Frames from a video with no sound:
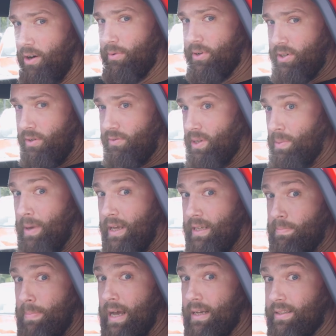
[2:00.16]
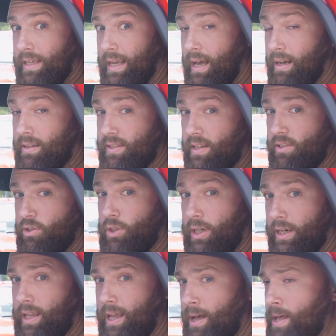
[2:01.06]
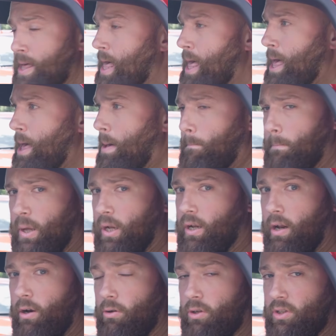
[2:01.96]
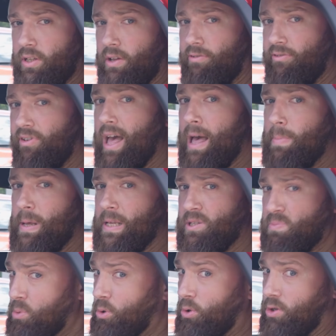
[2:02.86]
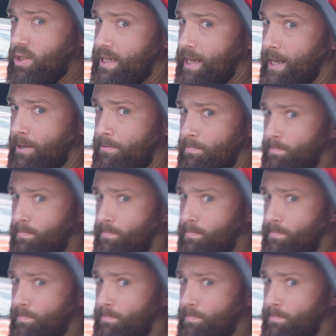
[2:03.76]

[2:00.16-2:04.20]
which obviously makes backseat access trickier, but it looks a fair bit sportier.